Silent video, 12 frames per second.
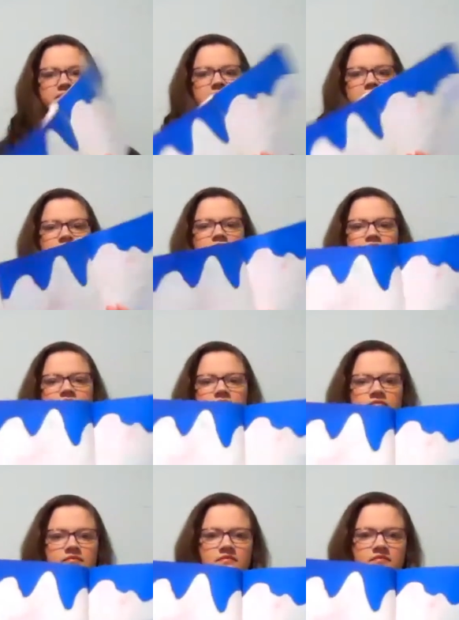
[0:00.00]

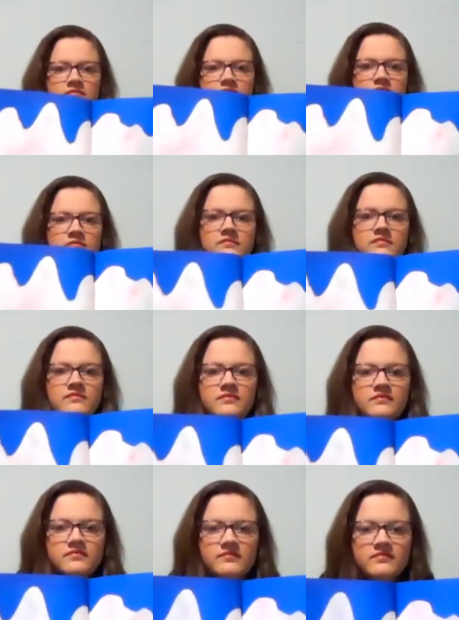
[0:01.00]

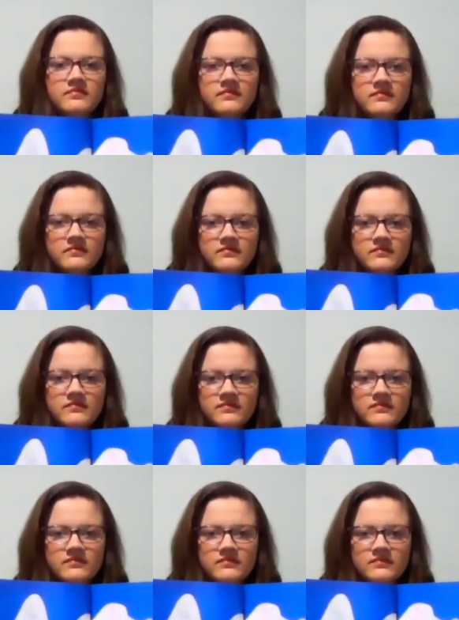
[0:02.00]

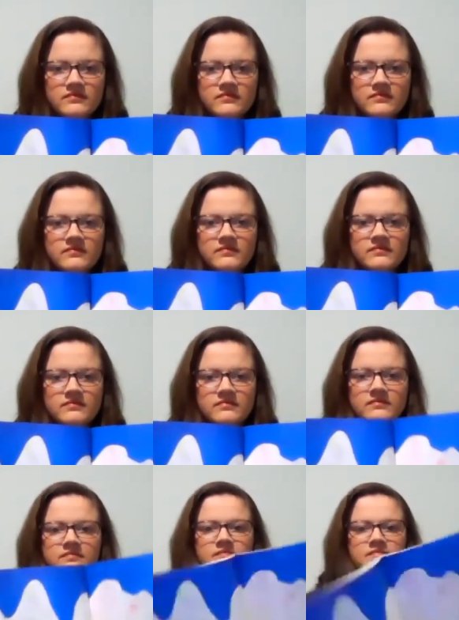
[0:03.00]

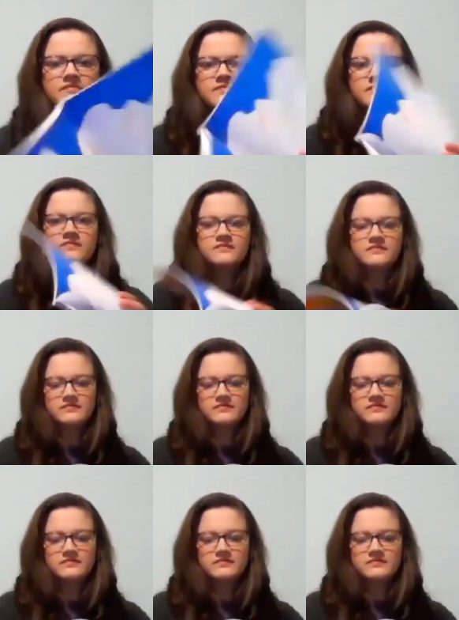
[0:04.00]
(silence)